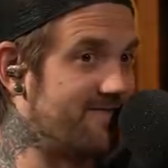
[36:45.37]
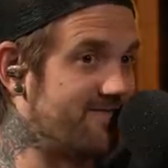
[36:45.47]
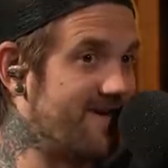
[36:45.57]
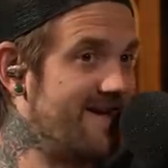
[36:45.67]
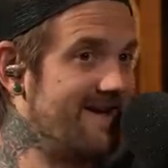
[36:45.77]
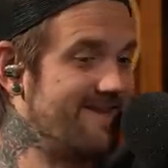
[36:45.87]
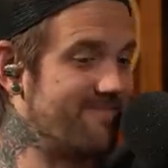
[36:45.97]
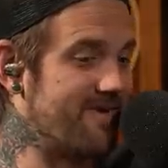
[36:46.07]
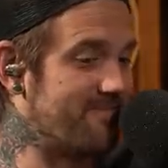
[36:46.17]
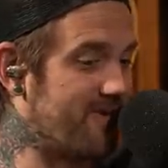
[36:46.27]
Breaking.
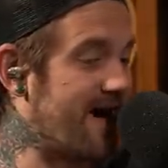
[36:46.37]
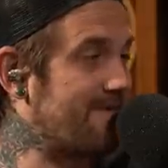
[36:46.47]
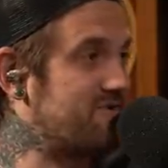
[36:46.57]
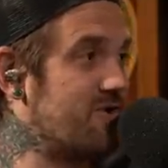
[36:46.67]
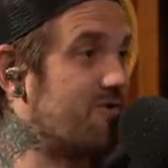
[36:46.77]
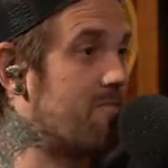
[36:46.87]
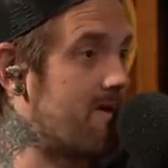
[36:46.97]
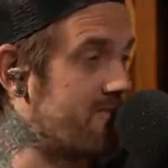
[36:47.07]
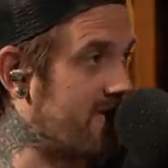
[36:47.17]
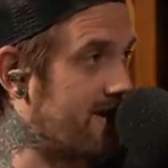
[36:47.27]
Perhaps you don't
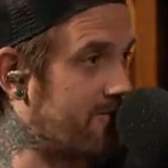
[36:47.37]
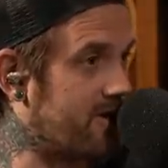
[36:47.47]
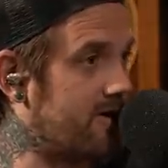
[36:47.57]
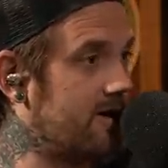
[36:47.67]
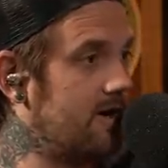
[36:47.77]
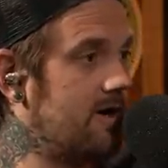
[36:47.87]
remember that part.